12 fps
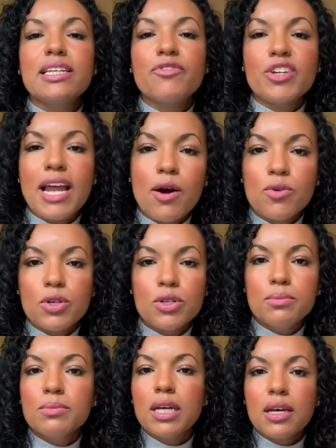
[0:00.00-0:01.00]
different
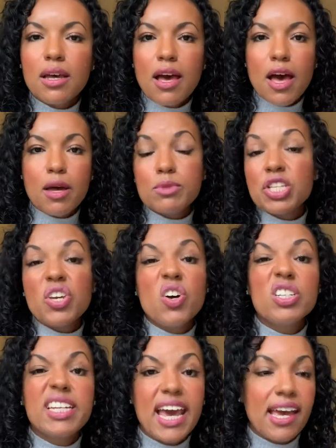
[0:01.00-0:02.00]
outcome to
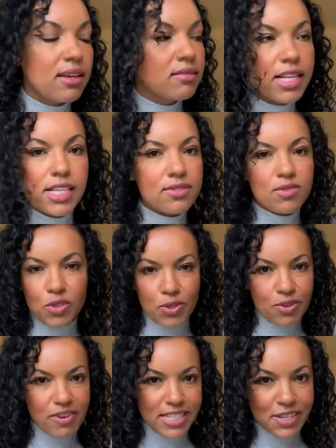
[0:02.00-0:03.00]
your day and to
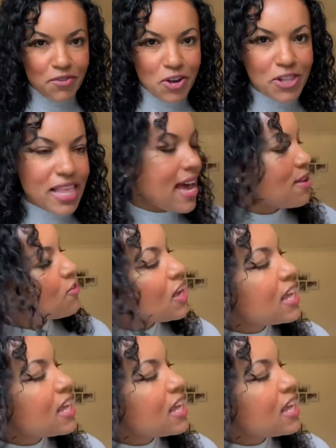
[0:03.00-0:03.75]
the rest of your life.